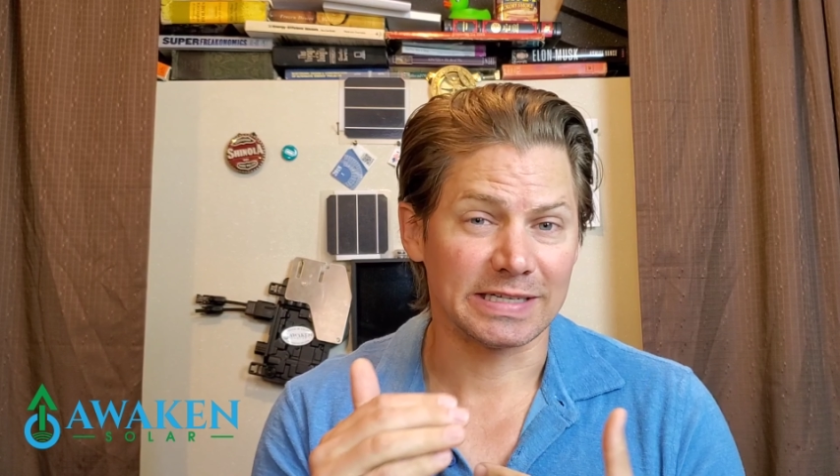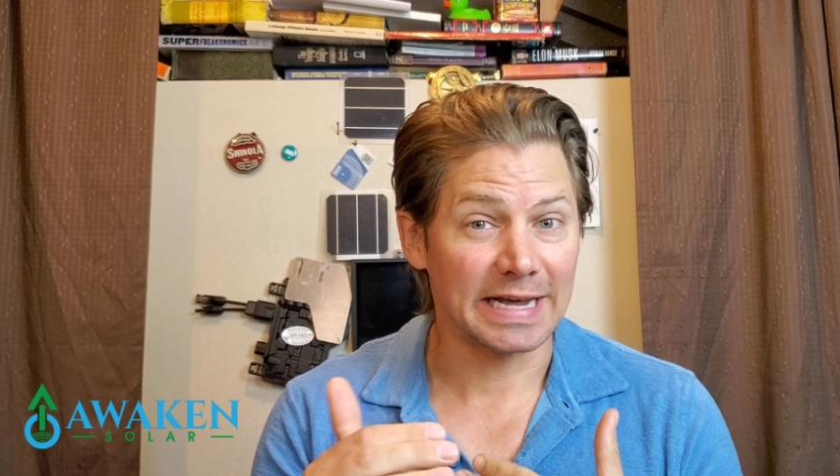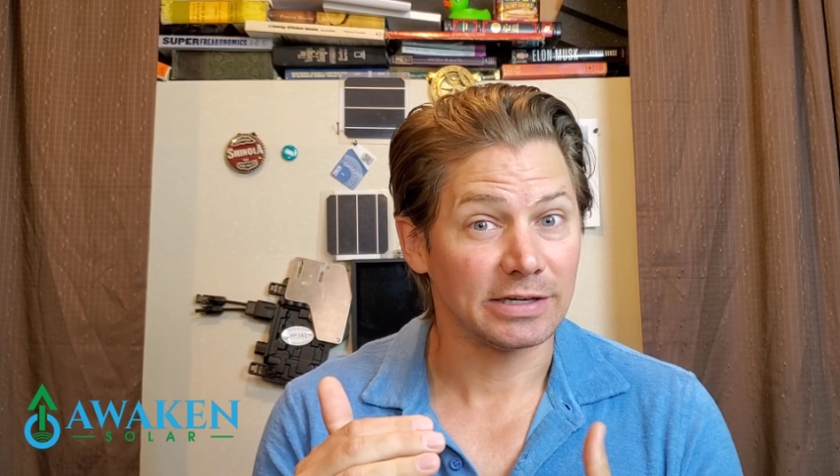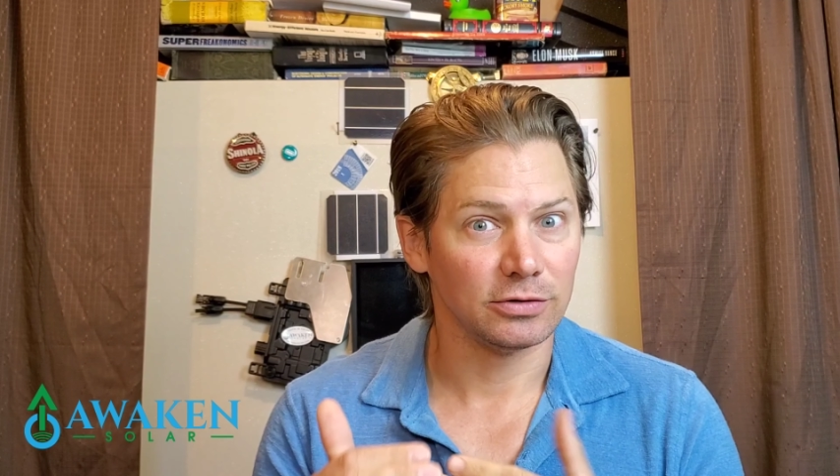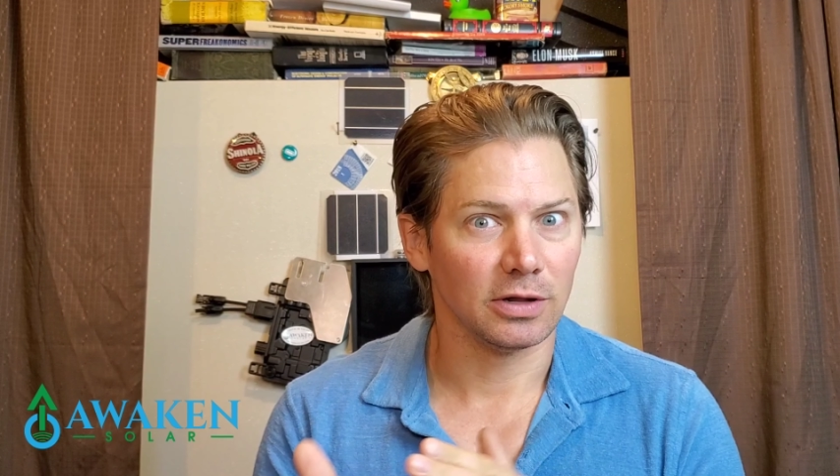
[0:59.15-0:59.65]

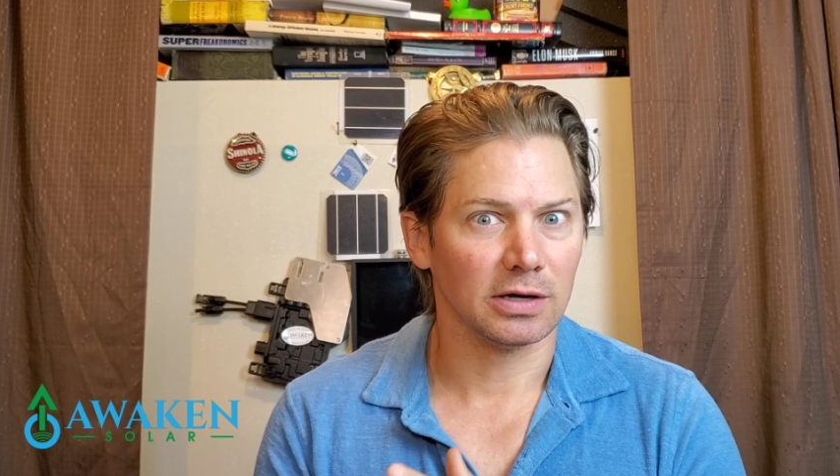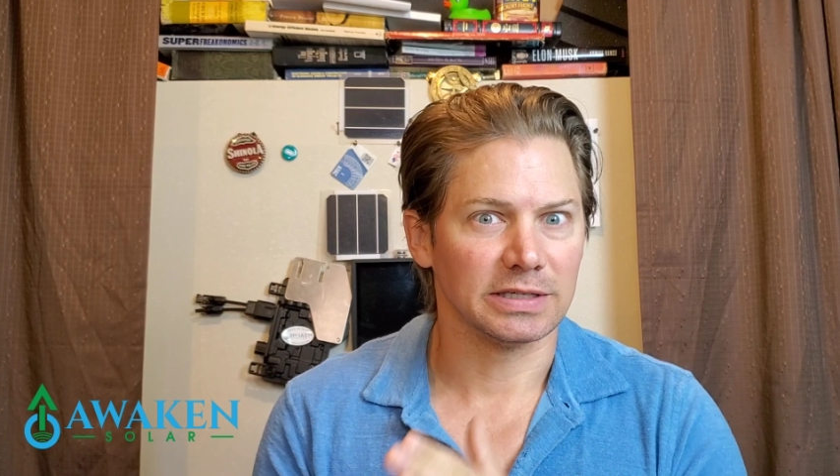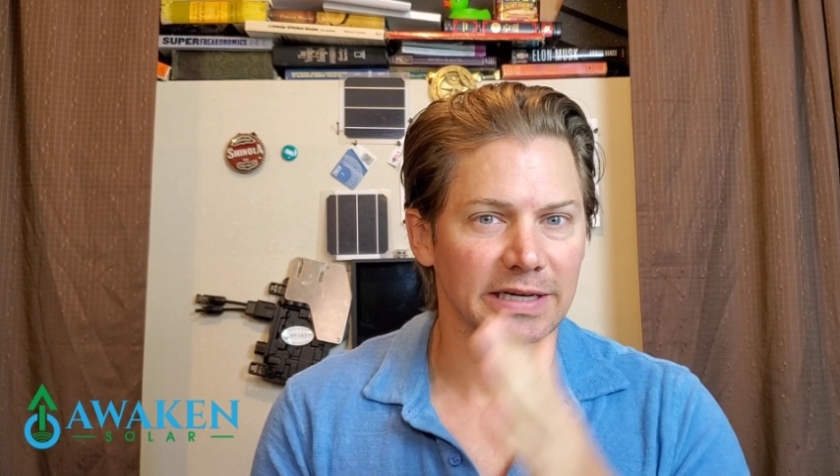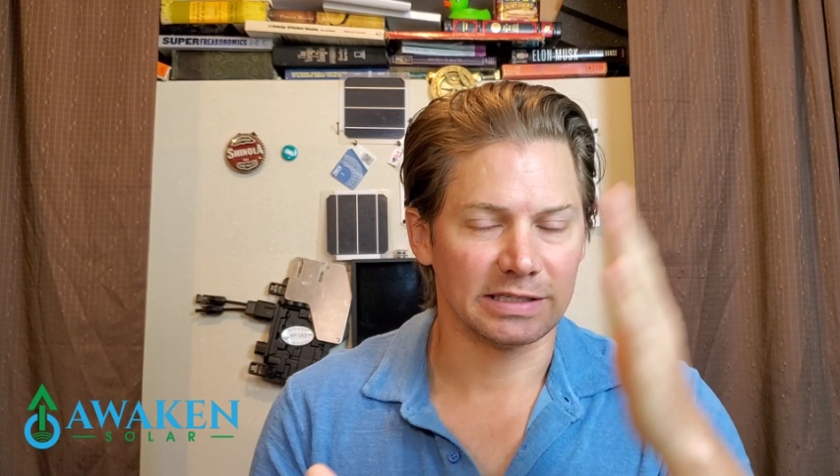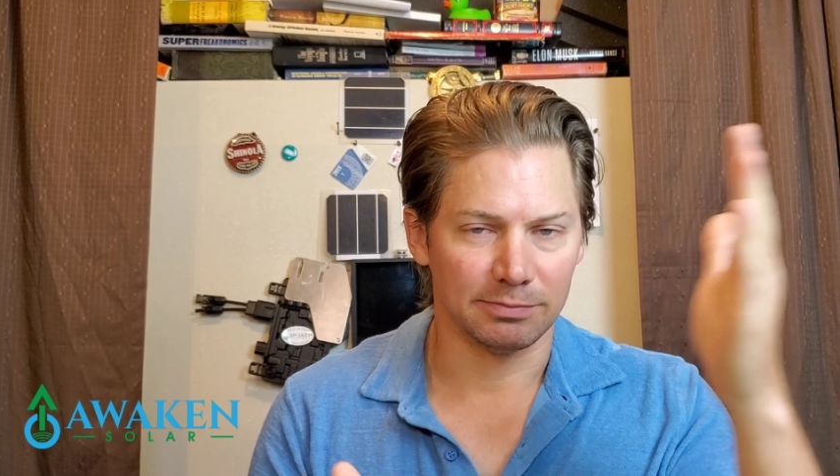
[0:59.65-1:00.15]
take too long
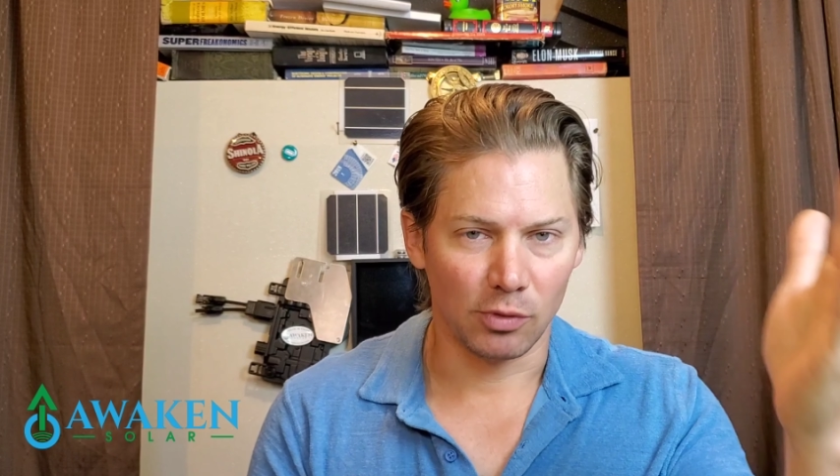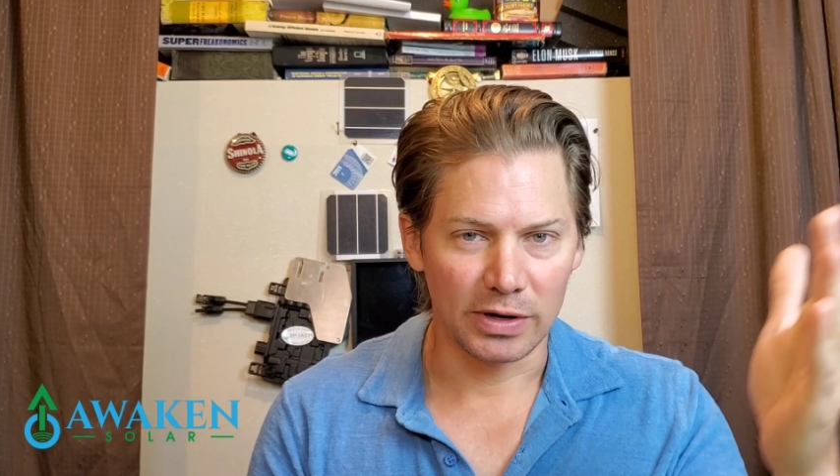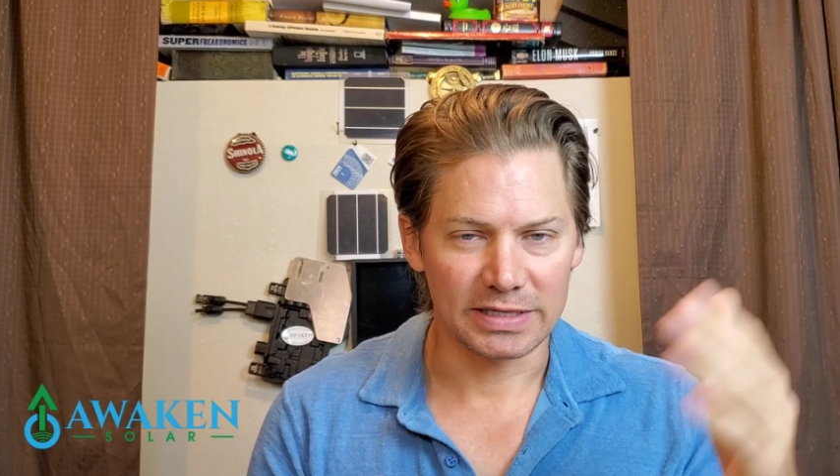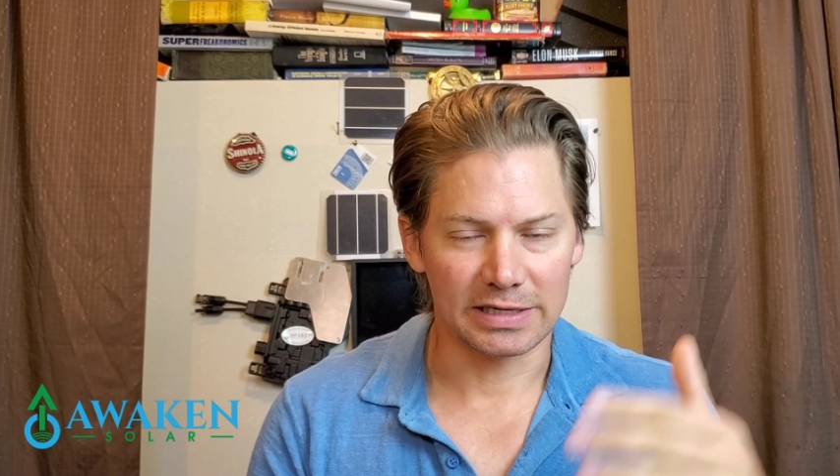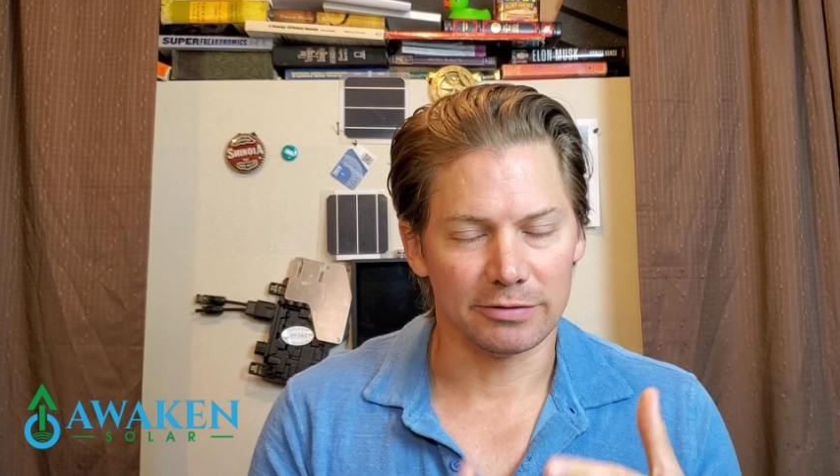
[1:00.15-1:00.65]
to get to
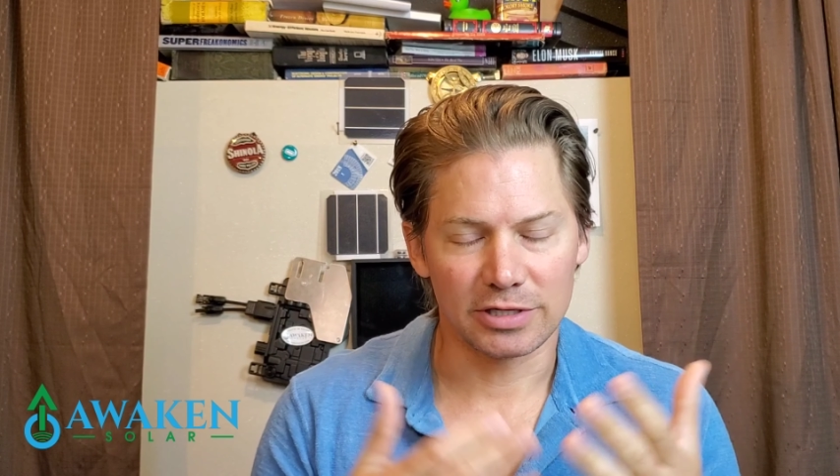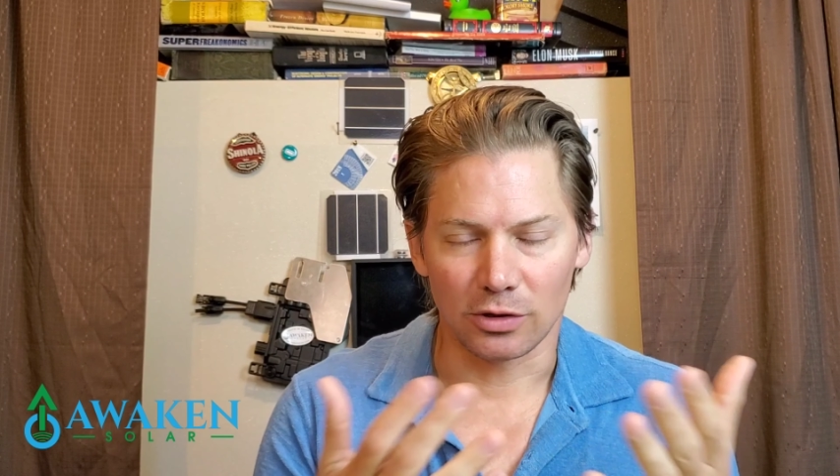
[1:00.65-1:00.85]
Boise. I was